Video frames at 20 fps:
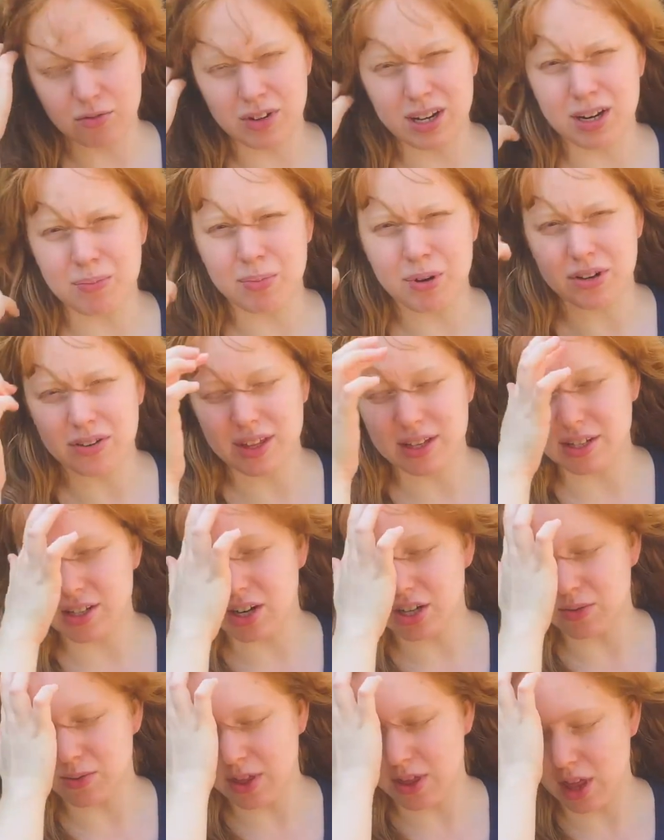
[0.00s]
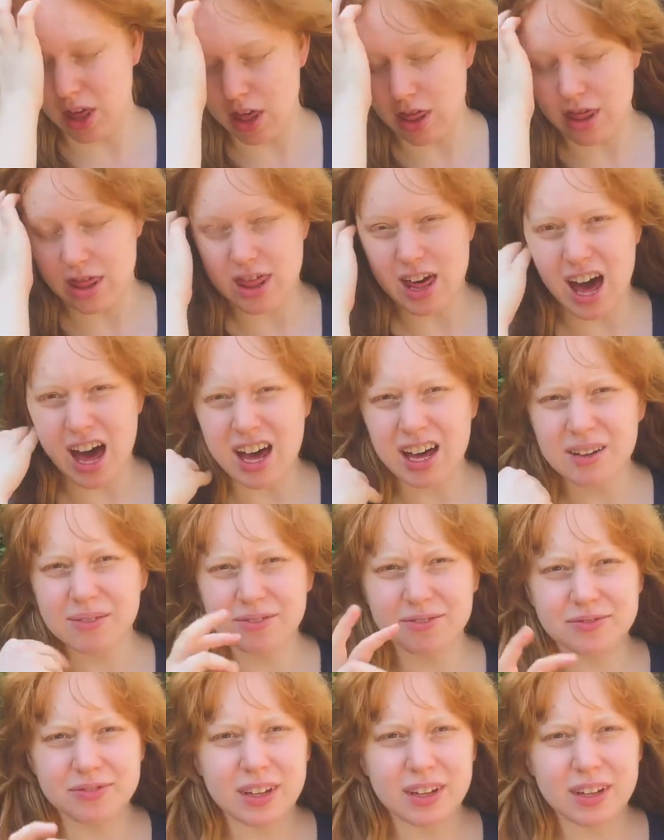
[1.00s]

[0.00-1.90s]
read a book that starts with the.